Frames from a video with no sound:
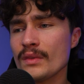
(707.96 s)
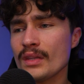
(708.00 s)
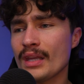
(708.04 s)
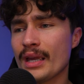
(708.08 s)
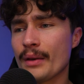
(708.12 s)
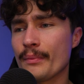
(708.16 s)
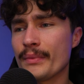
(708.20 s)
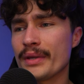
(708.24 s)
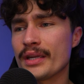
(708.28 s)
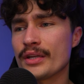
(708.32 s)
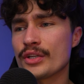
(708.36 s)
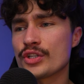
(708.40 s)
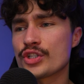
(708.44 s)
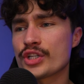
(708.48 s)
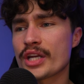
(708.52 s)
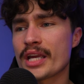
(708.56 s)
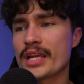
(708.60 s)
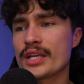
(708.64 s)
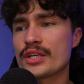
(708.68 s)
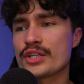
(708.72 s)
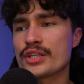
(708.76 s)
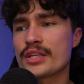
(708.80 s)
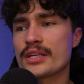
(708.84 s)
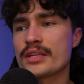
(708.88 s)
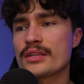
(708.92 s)
and we can
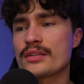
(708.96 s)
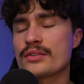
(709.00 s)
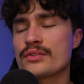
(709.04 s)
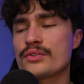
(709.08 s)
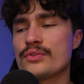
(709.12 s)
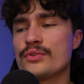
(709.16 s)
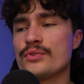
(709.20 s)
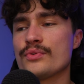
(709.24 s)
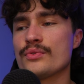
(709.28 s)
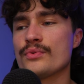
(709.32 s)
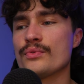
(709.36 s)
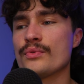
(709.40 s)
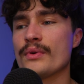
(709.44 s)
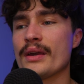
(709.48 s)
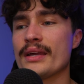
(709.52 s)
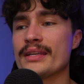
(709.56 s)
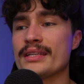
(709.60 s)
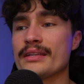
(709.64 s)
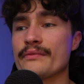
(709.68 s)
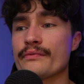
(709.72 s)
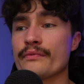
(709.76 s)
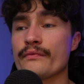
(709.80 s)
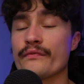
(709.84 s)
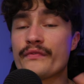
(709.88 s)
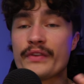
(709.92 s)
change this to a
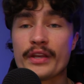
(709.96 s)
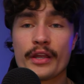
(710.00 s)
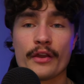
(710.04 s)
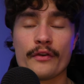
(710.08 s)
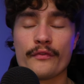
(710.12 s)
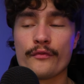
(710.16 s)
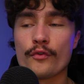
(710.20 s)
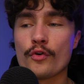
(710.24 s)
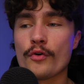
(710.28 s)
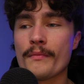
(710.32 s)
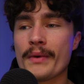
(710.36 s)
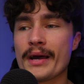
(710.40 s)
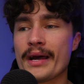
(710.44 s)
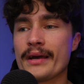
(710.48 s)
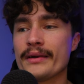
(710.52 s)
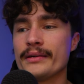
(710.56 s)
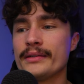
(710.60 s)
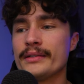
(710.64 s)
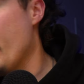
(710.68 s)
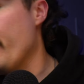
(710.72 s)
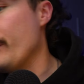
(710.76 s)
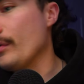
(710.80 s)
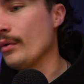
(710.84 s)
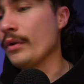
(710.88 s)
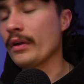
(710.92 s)
different video format
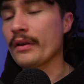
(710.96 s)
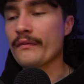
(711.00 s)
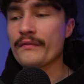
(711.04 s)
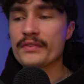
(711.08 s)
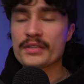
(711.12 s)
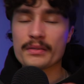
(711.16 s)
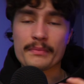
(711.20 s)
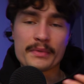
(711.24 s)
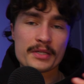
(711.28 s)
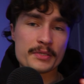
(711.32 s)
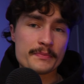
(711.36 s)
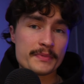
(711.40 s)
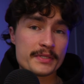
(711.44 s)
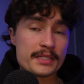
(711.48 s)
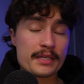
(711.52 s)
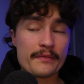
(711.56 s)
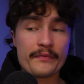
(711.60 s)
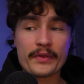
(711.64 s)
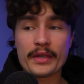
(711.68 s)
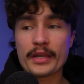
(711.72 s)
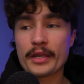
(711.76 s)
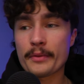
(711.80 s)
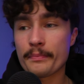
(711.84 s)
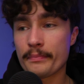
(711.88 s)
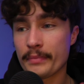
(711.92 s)
if you're looking for something
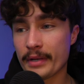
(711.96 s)
specific.